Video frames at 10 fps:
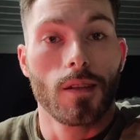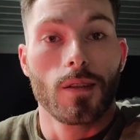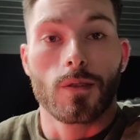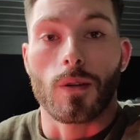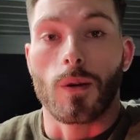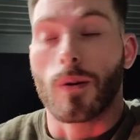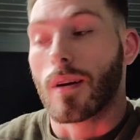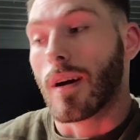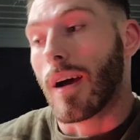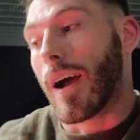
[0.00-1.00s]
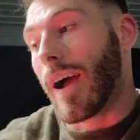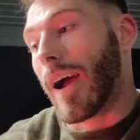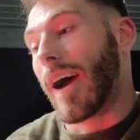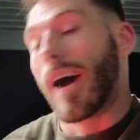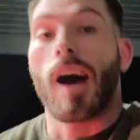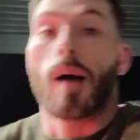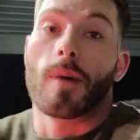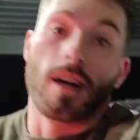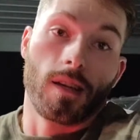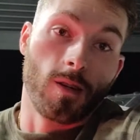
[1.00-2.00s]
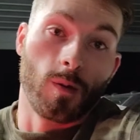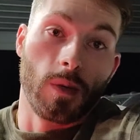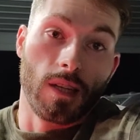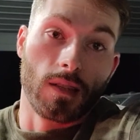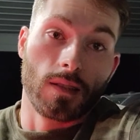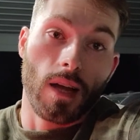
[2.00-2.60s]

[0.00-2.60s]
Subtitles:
So I'm out of here, man.